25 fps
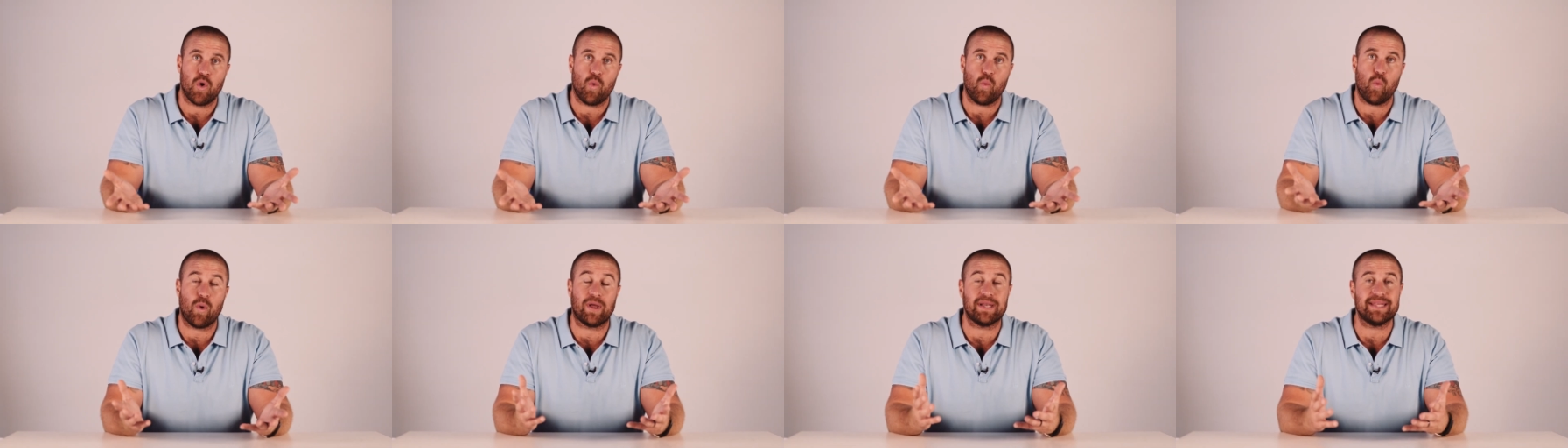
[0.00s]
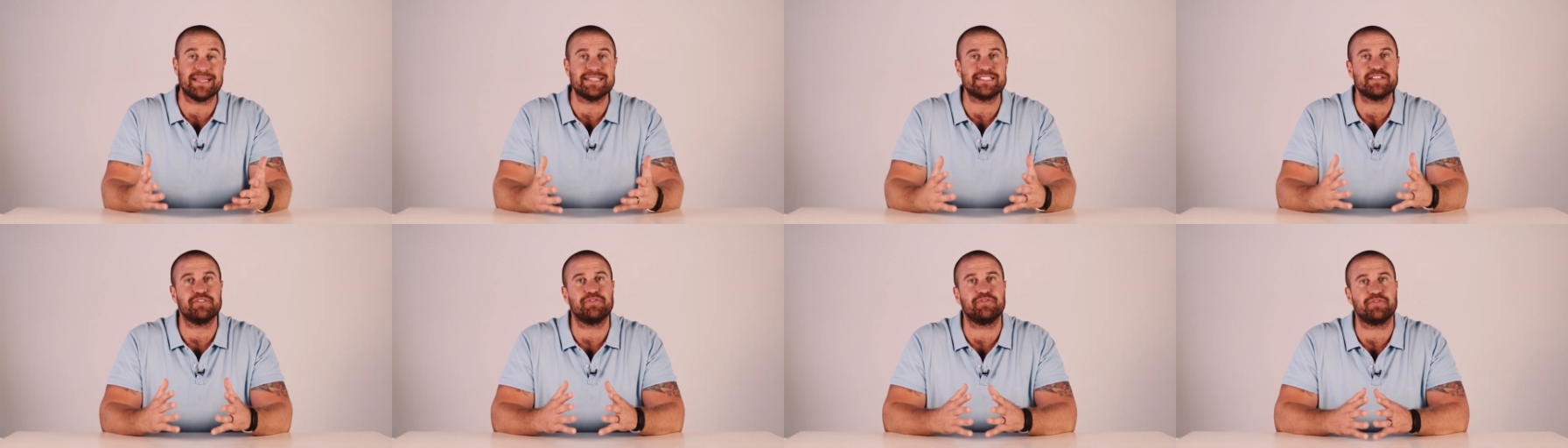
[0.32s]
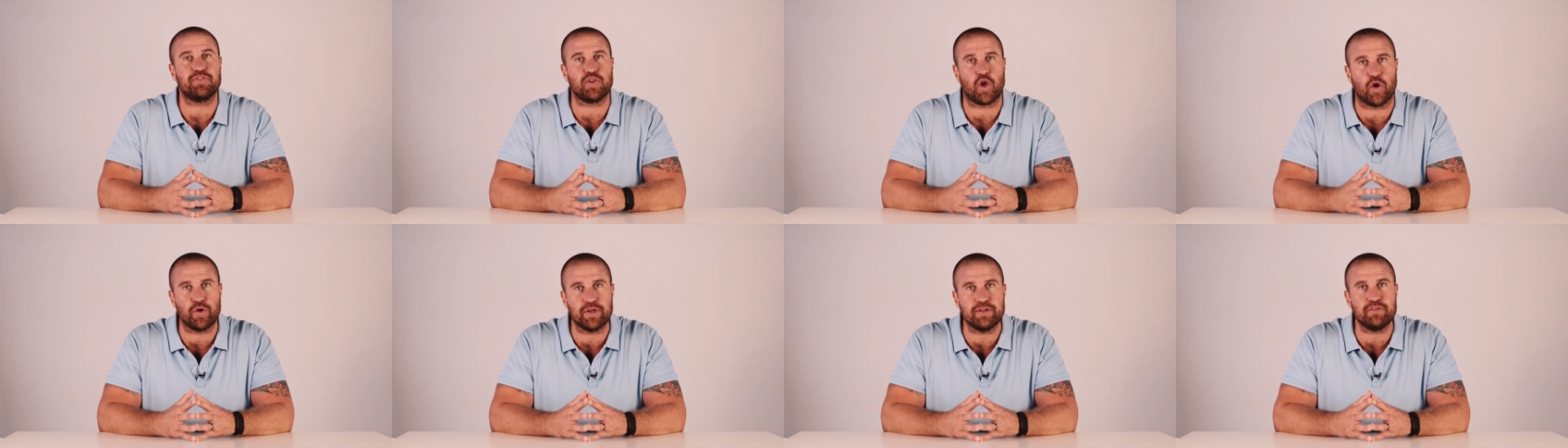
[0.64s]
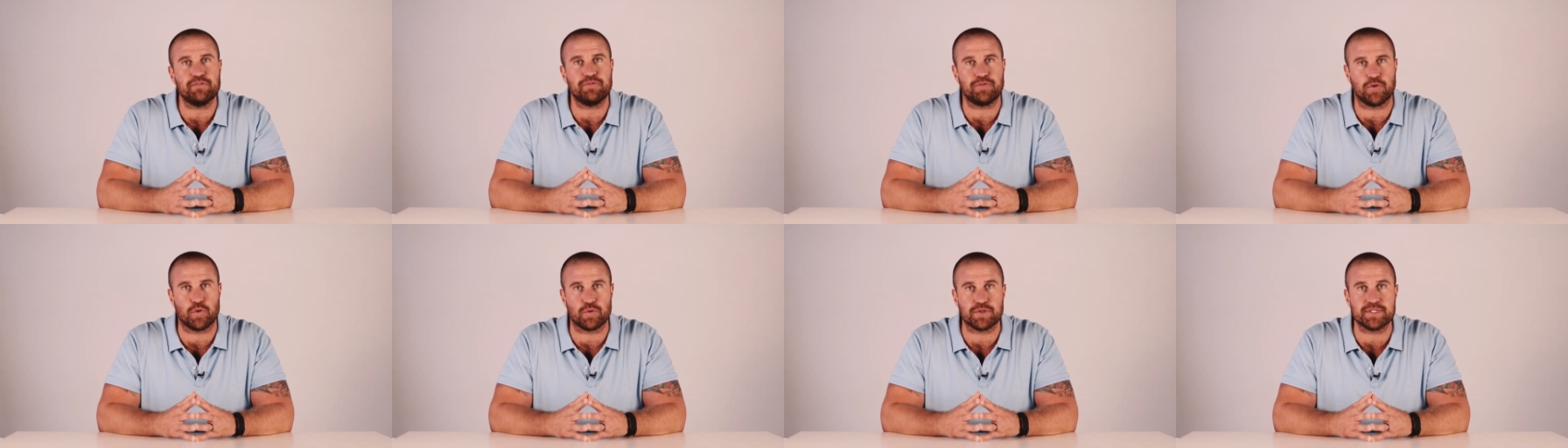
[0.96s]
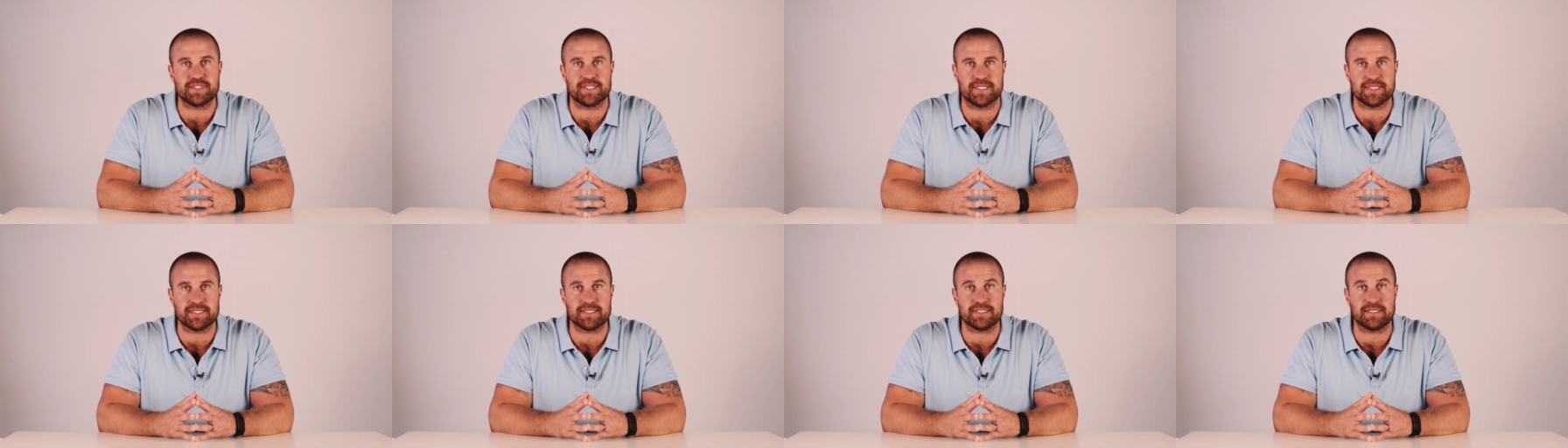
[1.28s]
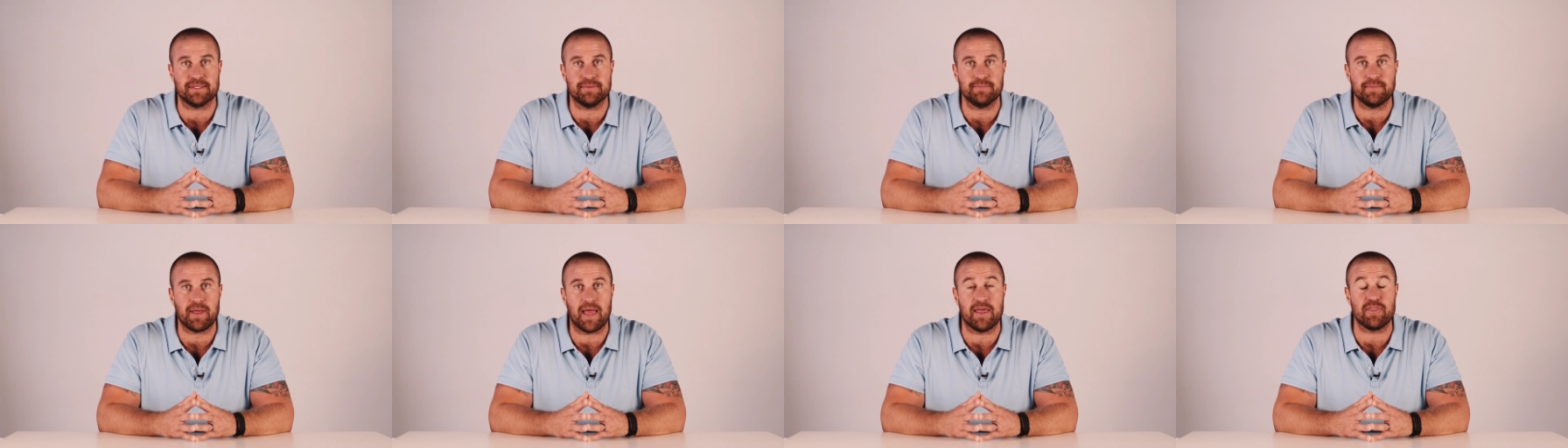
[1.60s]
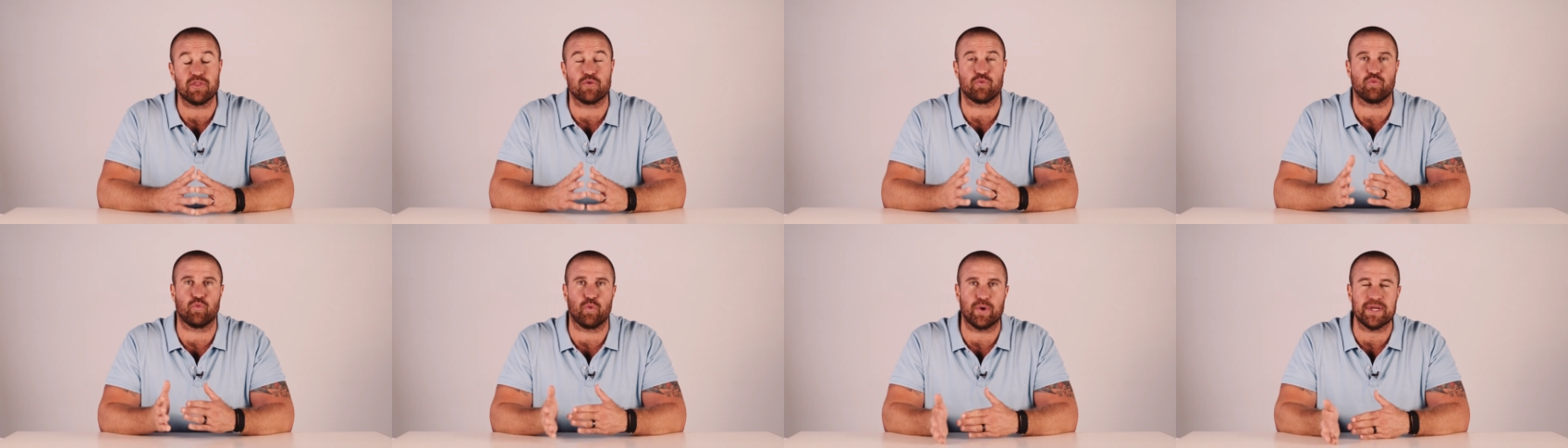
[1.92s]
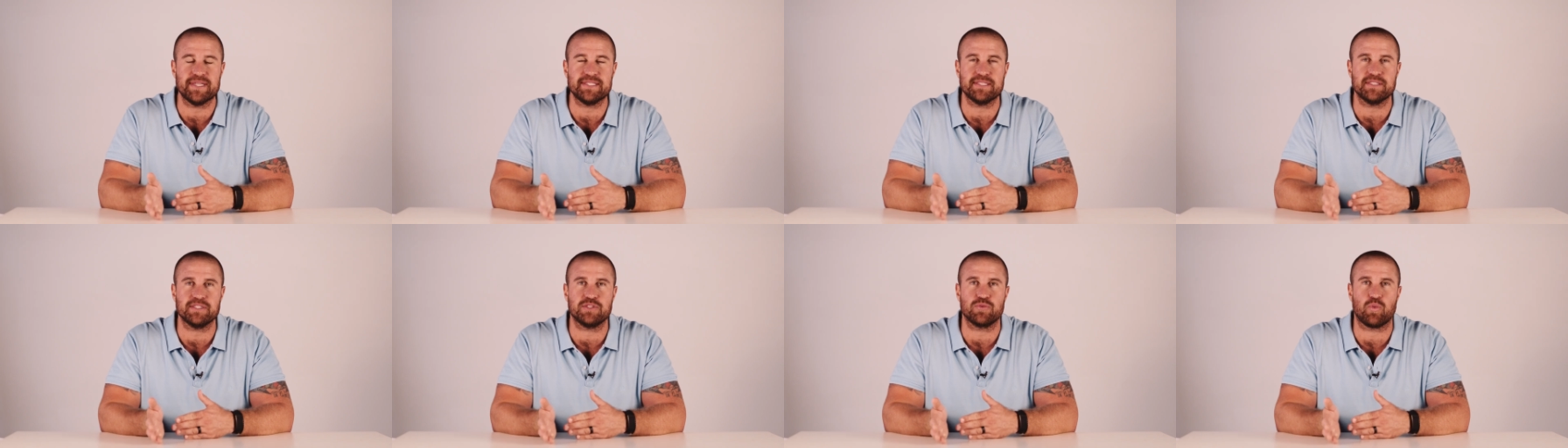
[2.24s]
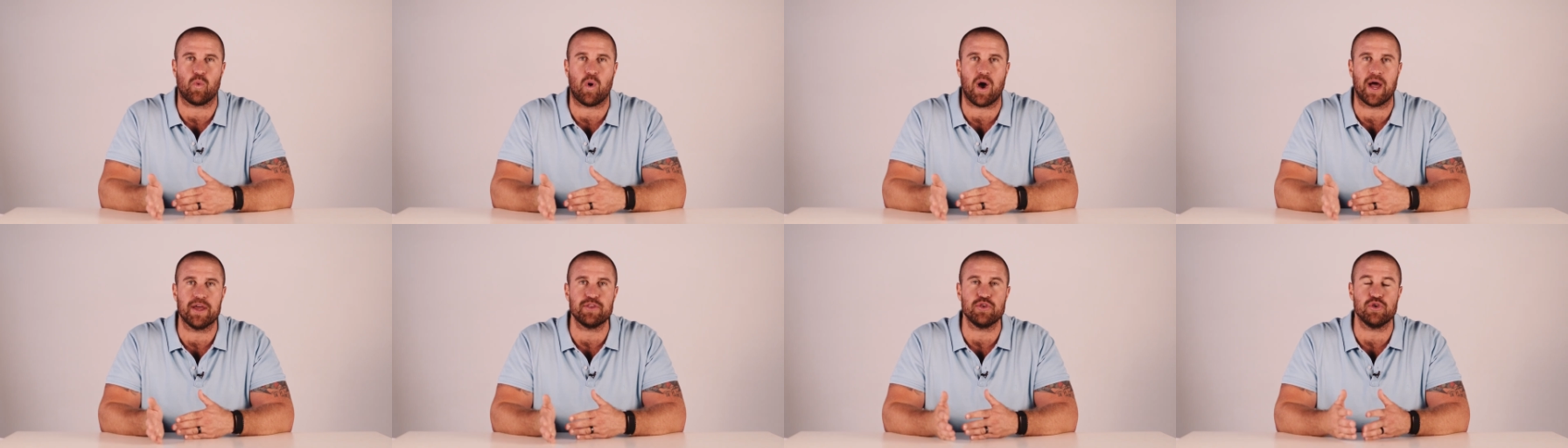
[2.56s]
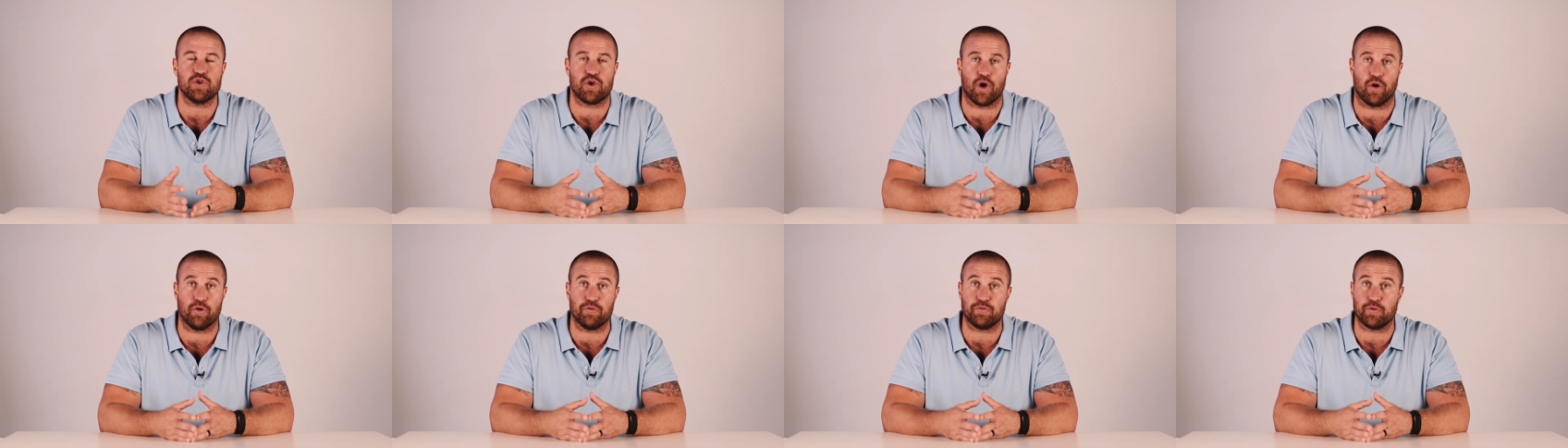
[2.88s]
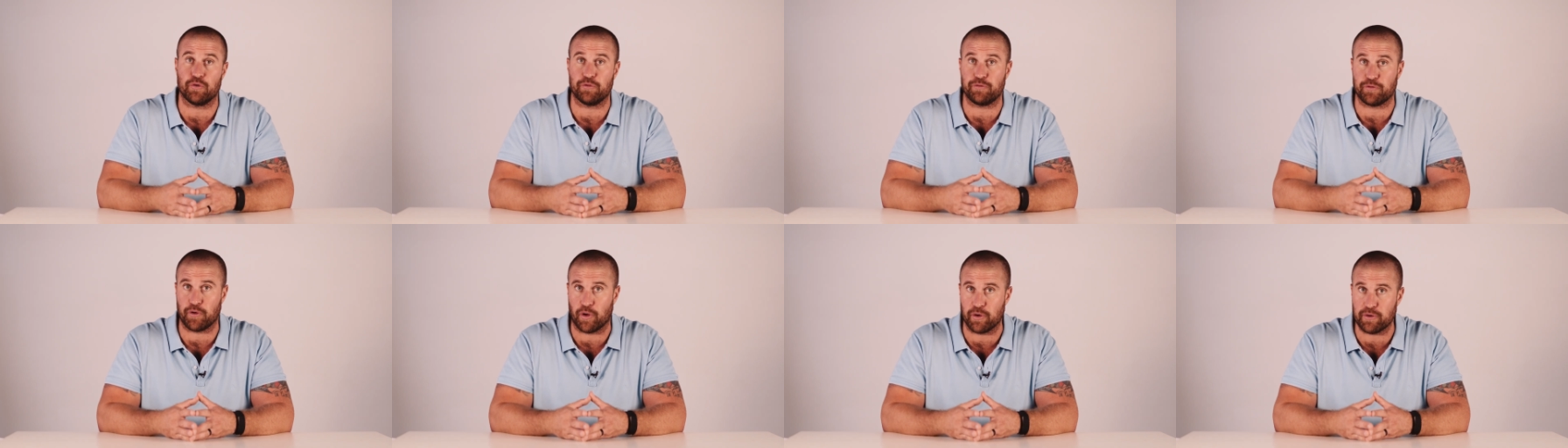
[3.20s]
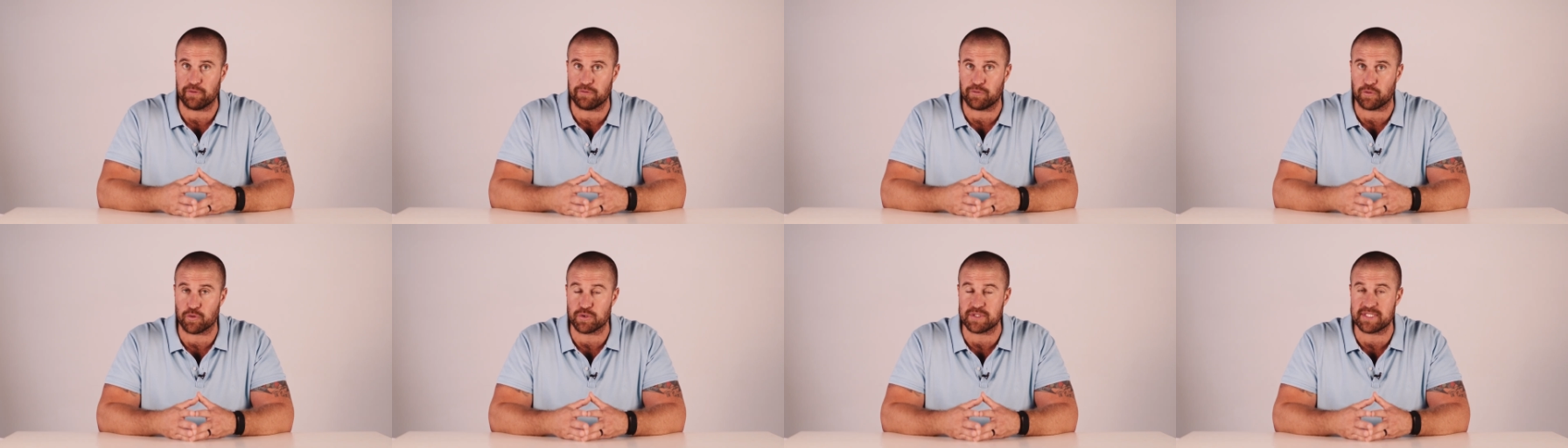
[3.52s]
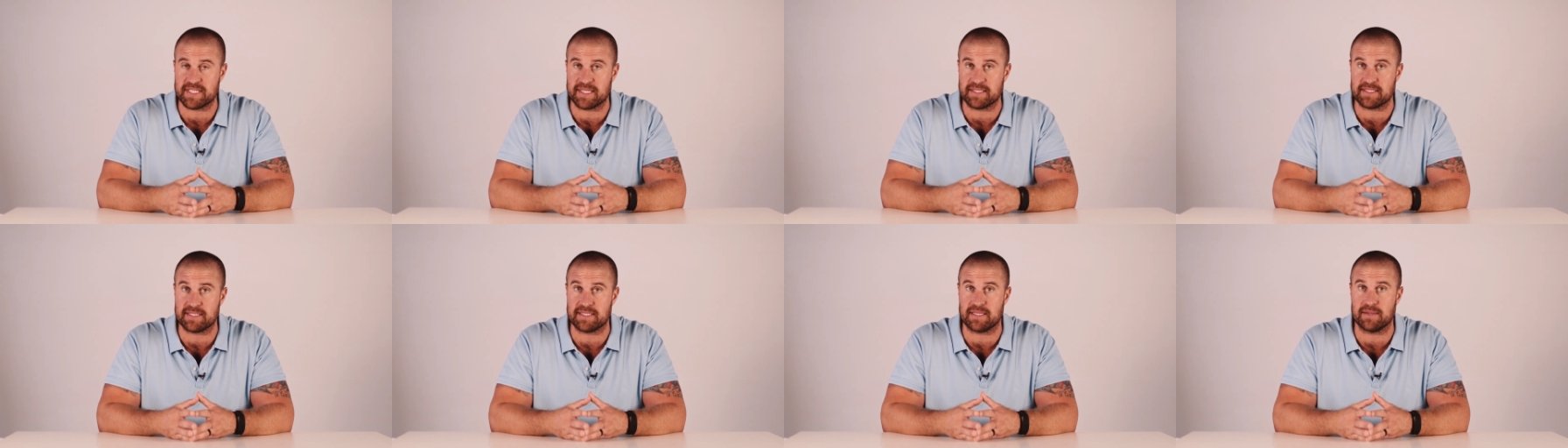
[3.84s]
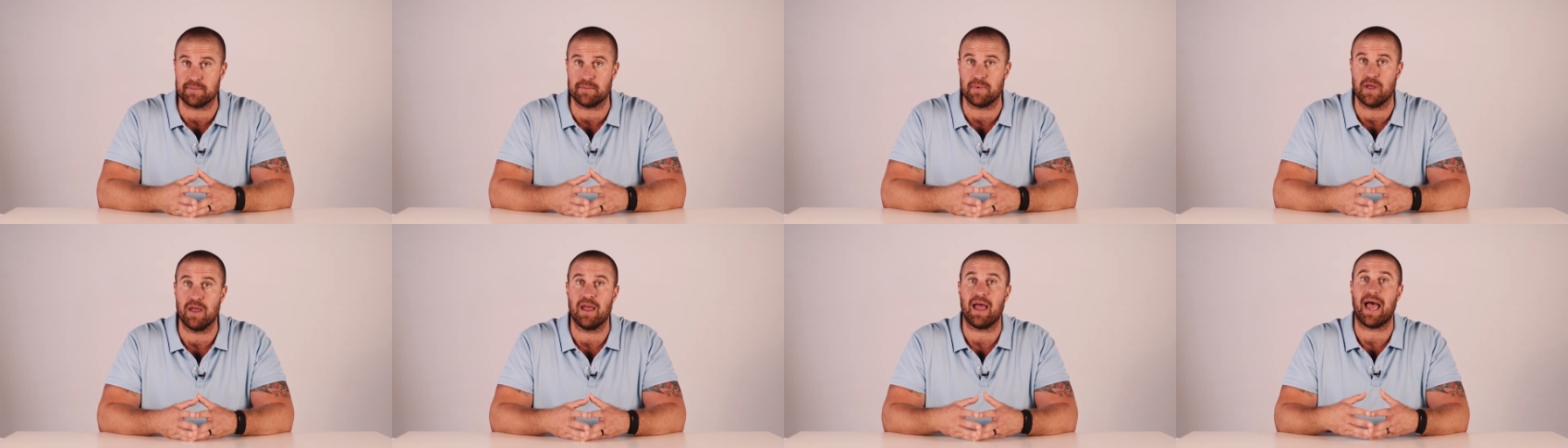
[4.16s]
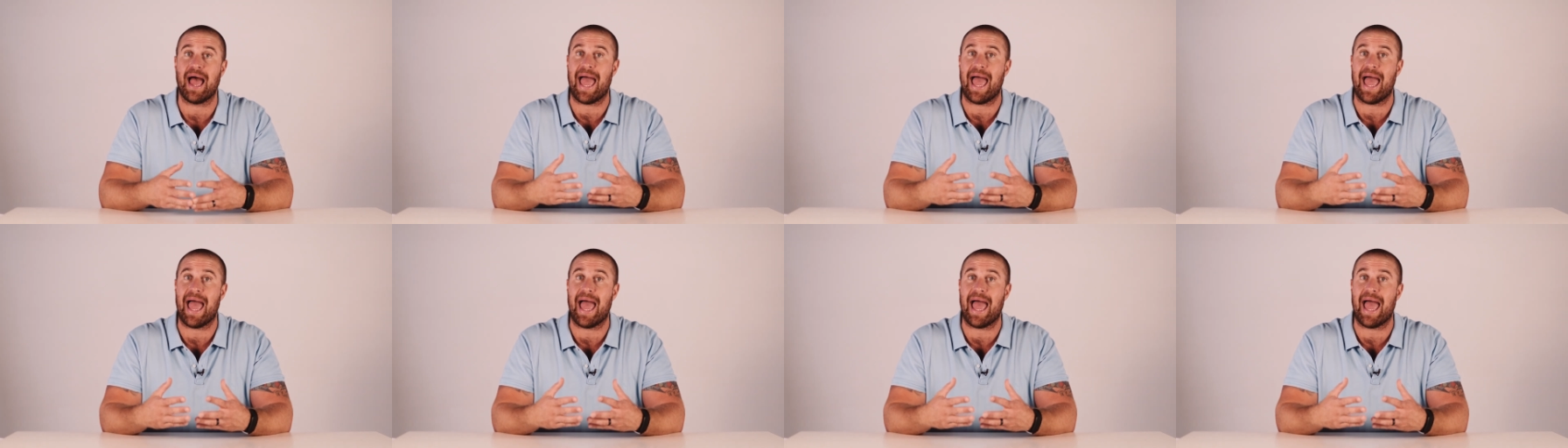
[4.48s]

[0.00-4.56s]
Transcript: Well, it's a floating floor system, and the reasons why you go for a floating floor system,